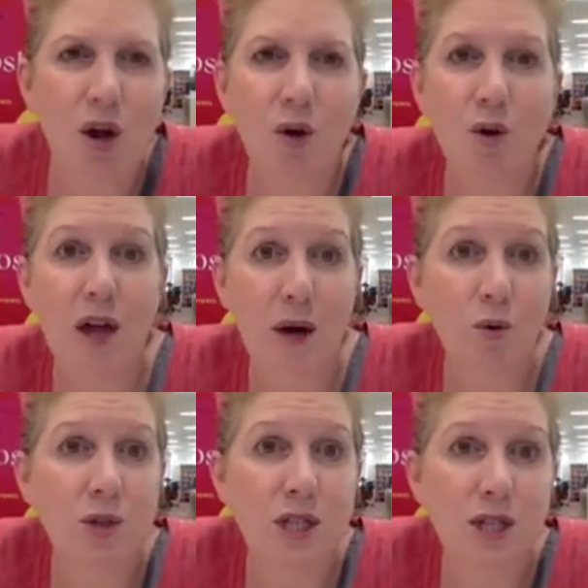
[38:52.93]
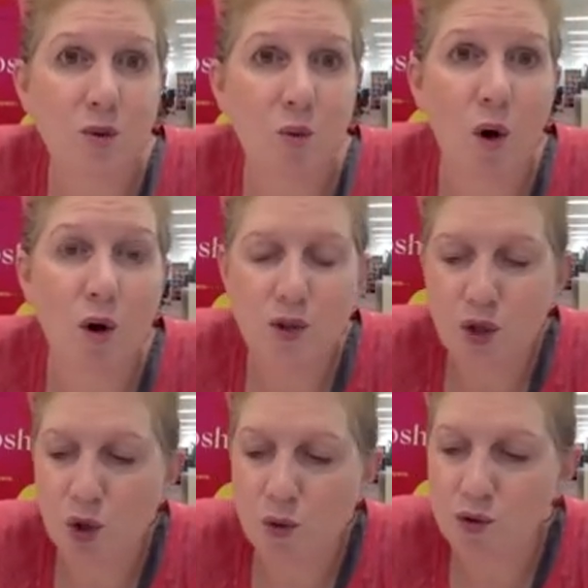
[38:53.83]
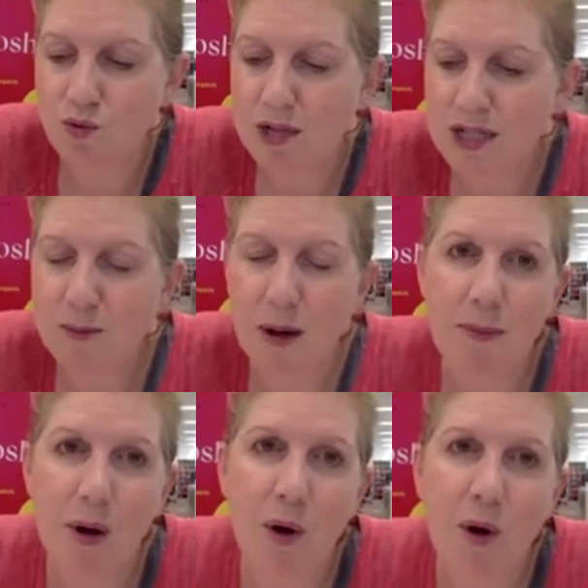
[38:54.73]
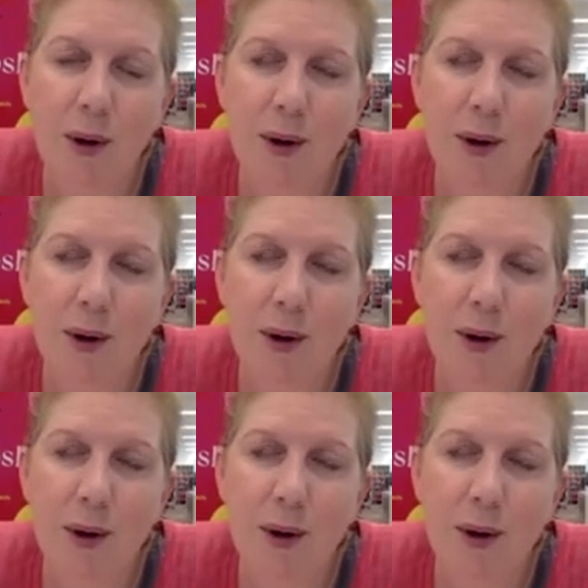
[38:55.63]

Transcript: who that audience was, who was reading my blog.